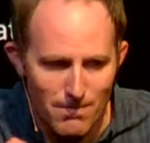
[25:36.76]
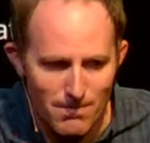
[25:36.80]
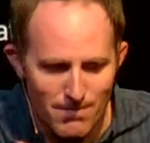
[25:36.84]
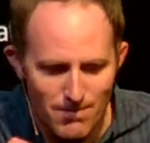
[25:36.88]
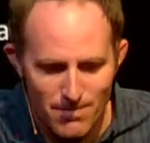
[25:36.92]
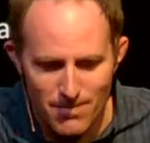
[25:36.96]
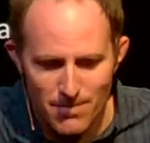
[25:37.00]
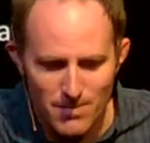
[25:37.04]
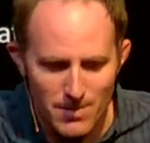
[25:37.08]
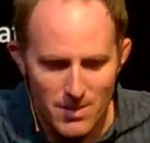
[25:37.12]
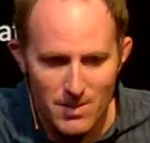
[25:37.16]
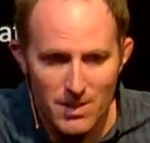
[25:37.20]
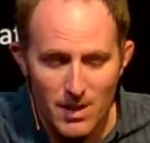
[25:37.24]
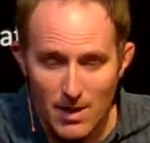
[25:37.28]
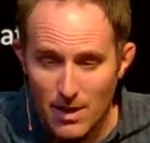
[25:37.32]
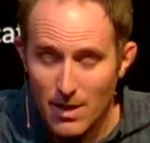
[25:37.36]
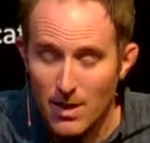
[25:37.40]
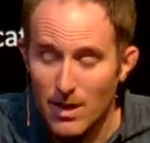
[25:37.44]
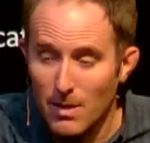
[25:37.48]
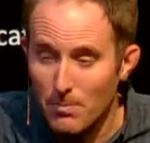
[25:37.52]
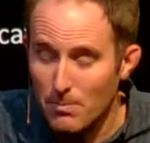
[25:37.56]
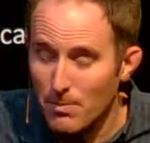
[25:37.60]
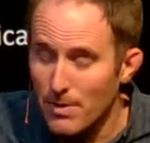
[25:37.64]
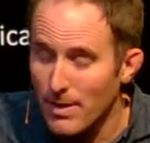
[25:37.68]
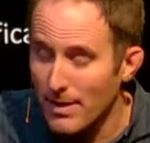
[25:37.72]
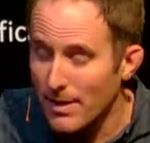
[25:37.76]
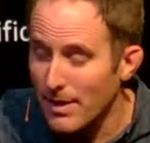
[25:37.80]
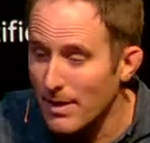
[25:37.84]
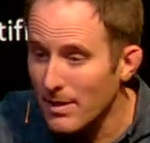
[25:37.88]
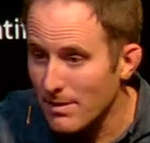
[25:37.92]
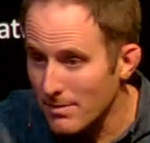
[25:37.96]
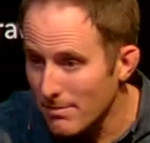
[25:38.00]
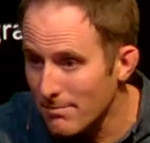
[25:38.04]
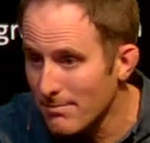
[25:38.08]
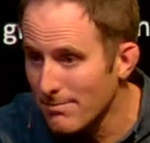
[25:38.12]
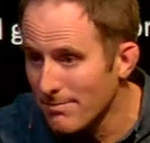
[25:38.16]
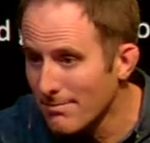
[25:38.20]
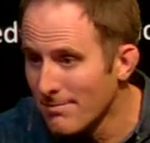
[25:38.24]
suck it up right now.
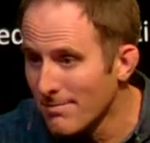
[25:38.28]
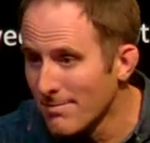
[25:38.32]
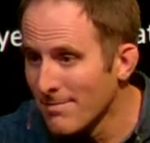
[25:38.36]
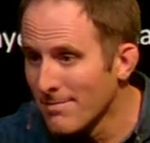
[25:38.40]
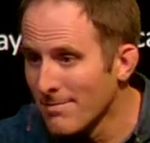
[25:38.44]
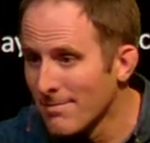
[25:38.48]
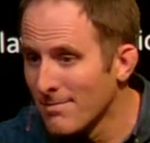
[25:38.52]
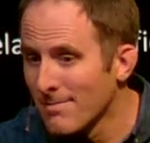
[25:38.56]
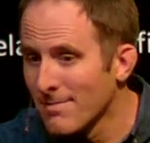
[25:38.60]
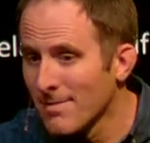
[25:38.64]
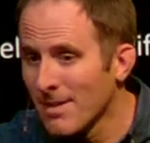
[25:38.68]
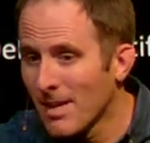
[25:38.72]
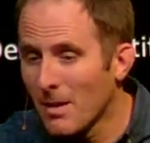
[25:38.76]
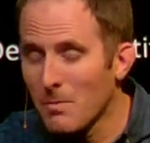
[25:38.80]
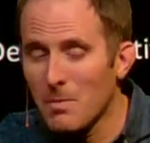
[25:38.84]
I'm going